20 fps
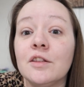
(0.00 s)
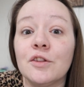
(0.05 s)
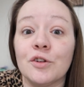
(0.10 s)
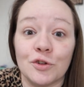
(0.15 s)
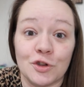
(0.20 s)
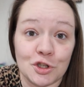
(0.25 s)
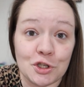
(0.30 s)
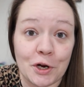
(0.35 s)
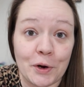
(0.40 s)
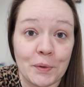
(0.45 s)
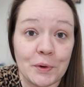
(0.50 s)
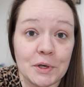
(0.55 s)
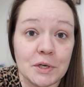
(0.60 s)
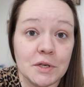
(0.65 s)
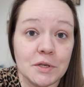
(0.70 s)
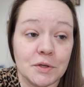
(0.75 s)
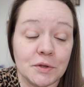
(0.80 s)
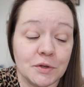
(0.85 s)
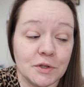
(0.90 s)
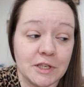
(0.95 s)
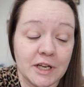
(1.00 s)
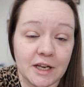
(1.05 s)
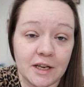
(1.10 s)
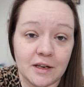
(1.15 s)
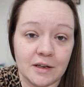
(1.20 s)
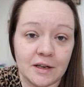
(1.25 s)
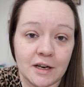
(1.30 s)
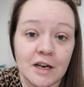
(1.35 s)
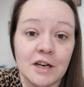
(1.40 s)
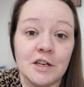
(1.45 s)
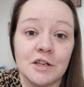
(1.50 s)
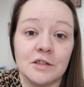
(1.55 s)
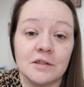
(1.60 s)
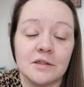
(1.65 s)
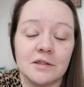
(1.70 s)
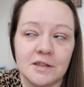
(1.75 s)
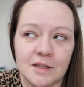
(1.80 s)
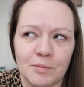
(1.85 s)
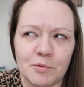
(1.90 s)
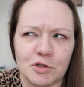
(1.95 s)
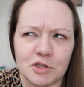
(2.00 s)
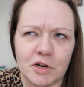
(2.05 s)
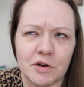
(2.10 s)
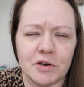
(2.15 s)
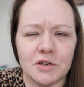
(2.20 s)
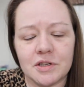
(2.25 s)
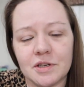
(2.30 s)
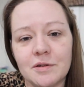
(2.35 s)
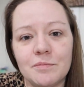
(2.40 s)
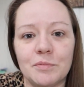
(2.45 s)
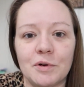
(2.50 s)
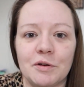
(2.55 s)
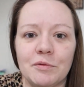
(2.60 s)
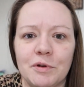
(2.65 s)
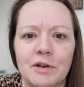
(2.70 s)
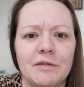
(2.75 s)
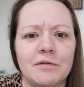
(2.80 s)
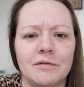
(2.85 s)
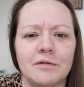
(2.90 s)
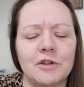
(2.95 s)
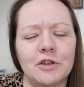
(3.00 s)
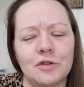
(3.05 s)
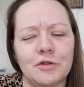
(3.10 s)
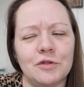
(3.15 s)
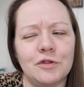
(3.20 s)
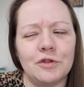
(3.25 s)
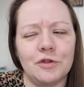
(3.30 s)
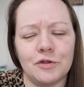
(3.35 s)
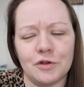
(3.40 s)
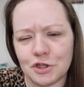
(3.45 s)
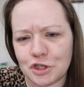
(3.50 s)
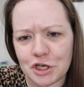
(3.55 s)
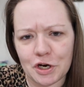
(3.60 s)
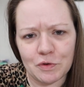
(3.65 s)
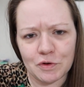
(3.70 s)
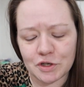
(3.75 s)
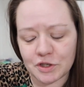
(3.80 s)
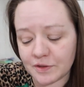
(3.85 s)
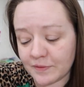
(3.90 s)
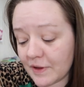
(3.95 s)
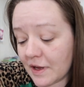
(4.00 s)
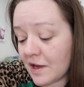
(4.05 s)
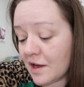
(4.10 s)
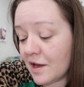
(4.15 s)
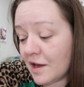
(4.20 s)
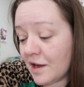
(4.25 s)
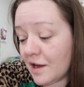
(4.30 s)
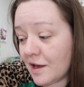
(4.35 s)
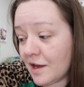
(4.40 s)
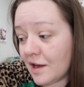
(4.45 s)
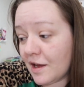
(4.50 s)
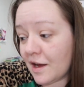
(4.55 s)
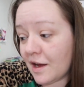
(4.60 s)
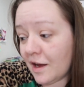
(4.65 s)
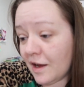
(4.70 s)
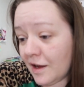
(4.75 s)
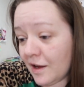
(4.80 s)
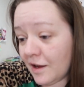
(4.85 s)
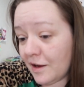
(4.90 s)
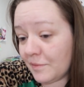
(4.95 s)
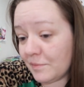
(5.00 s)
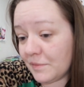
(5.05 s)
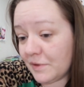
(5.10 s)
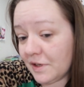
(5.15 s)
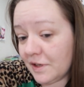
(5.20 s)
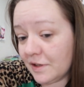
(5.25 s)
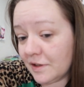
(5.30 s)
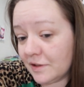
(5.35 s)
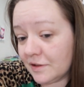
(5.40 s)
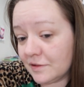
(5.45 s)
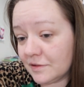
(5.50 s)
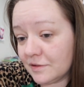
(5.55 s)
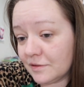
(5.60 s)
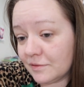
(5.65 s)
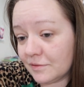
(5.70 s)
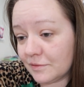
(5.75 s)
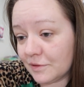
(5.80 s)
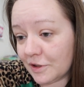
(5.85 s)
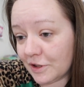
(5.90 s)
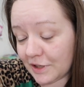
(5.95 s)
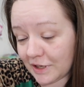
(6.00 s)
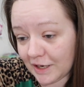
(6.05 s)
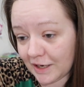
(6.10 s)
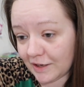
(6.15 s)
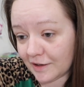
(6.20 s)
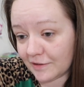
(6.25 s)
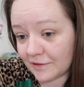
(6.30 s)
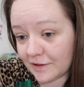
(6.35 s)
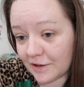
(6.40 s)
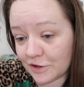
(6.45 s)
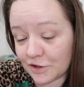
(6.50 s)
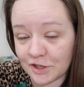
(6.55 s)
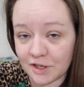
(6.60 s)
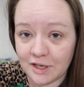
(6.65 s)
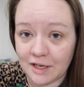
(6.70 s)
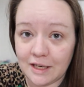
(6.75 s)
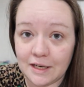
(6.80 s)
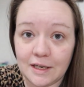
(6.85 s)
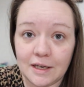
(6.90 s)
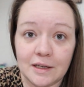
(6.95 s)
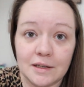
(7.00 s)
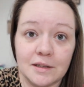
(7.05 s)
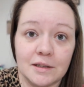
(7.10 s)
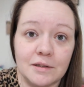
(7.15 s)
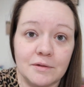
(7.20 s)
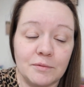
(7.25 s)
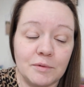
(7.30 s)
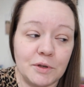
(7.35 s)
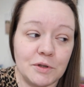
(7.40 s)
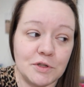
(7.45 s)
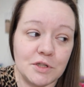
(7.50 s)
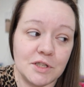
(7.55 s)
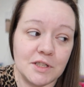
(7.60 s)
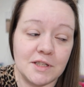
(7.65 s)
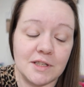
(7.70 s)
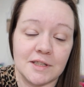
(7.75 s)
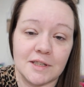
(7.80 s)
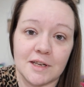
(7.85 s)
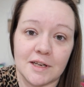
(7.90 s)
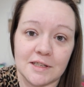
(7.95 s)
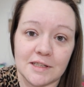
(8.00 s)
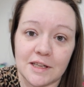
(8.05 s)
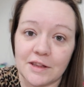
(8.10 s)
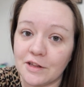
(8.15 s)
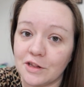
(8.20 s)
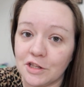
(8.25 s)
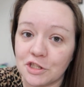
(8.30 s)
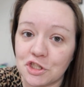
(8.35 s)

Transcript: they're in the shower. So they're taking separate showers, but we have, they're, they're in showers. Um, Will and I are done eating. We were just discussing the